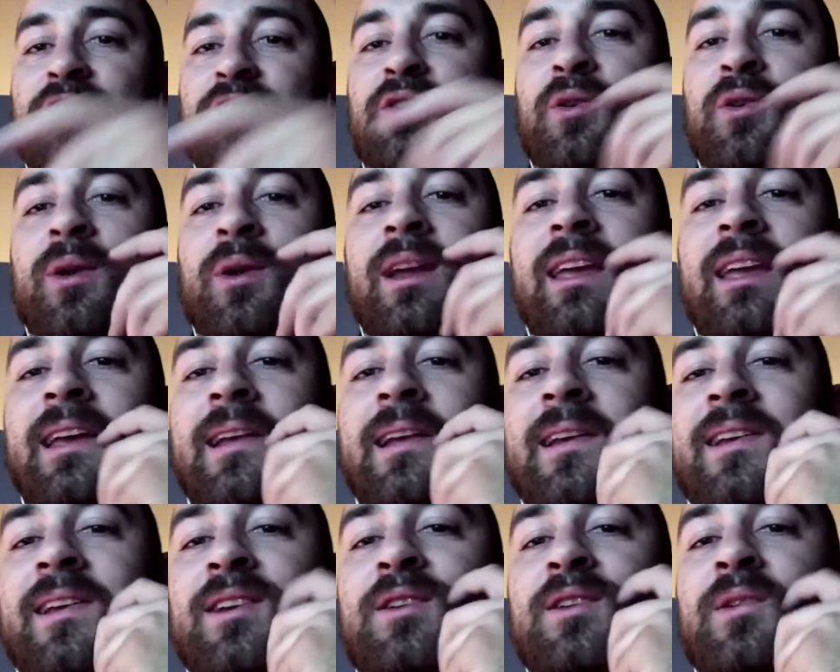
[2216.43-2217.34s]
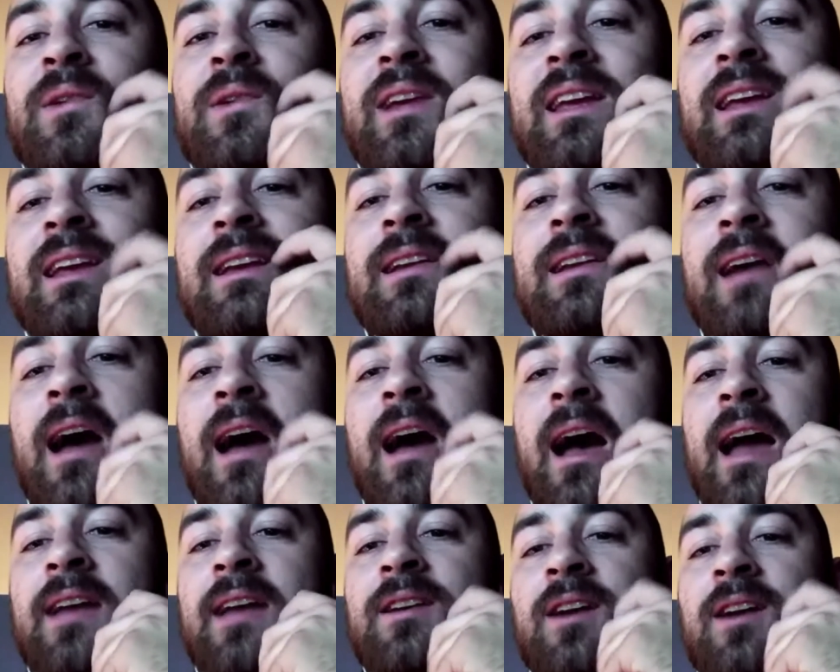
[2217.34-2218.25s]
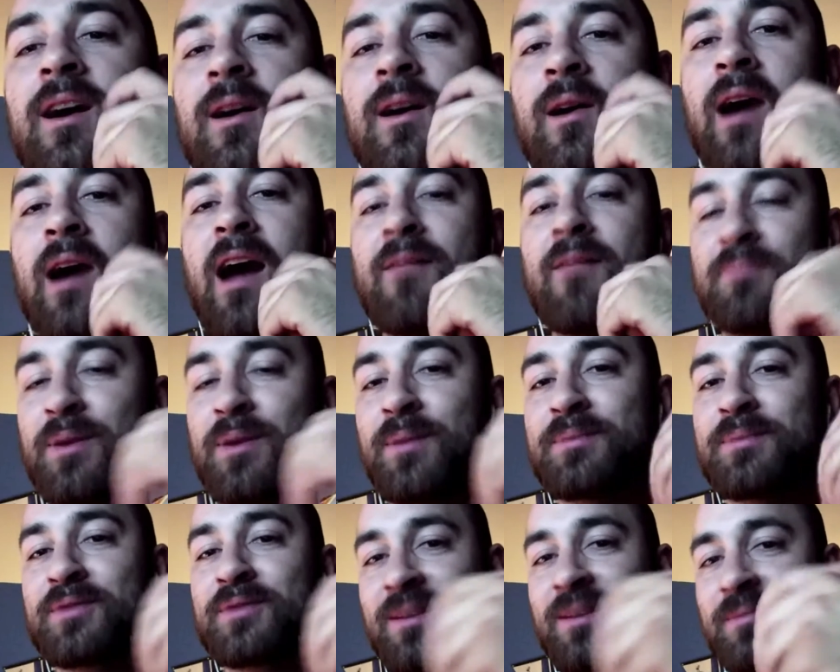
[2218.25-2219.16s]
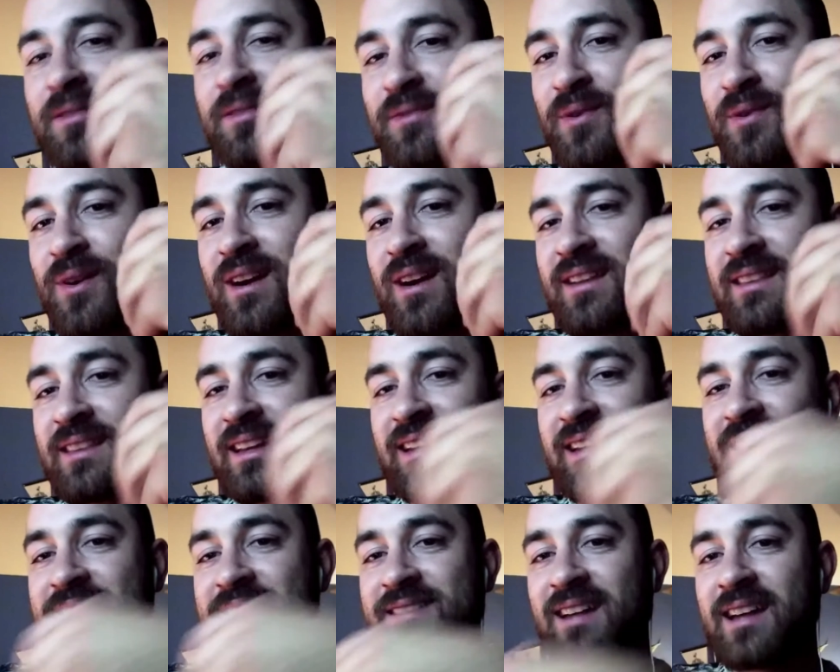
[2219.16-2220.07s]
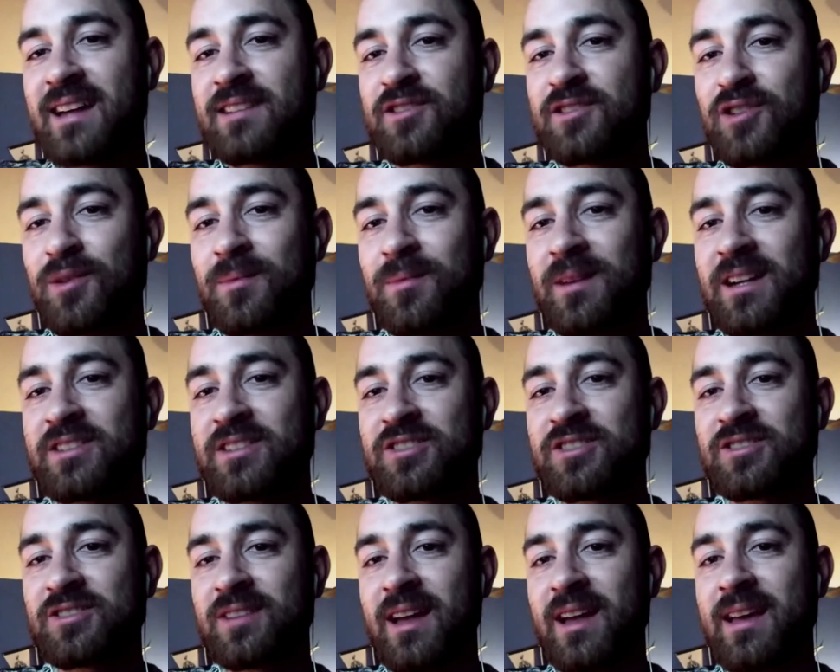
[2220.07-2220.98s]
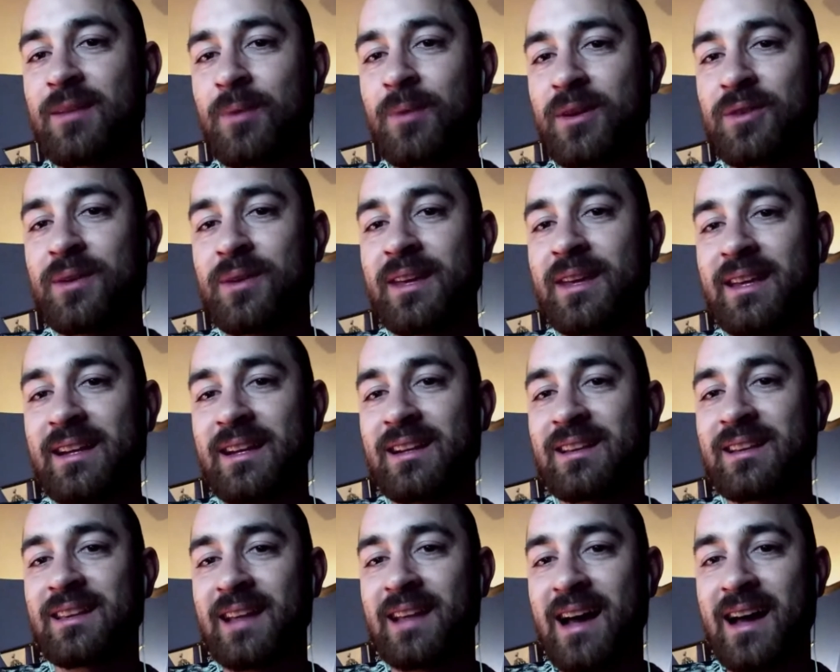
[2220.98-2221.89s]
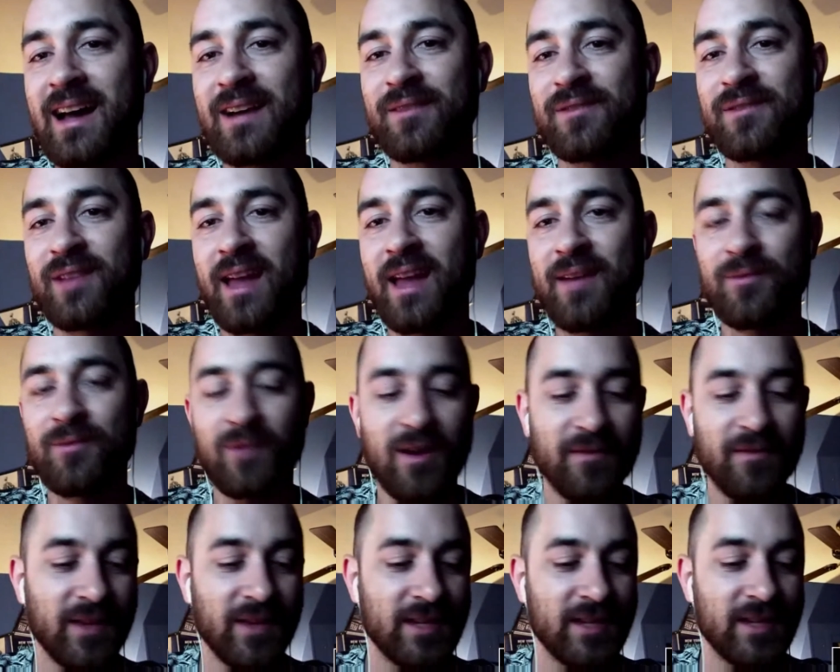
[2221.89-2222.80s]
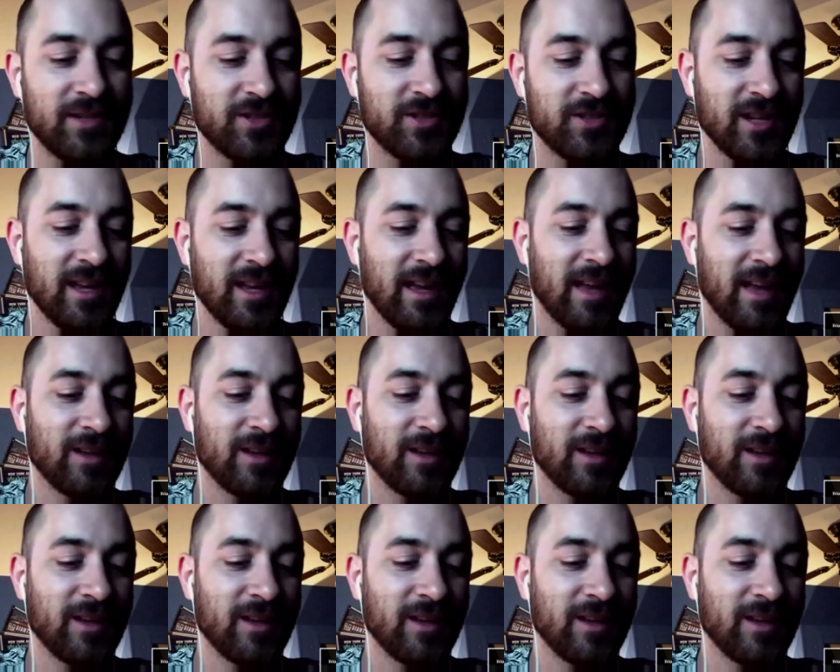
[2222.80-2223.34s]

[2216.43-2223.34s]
Green. I know I pooped green before. I think it's like too much. Like when you eat a lot of like roughage and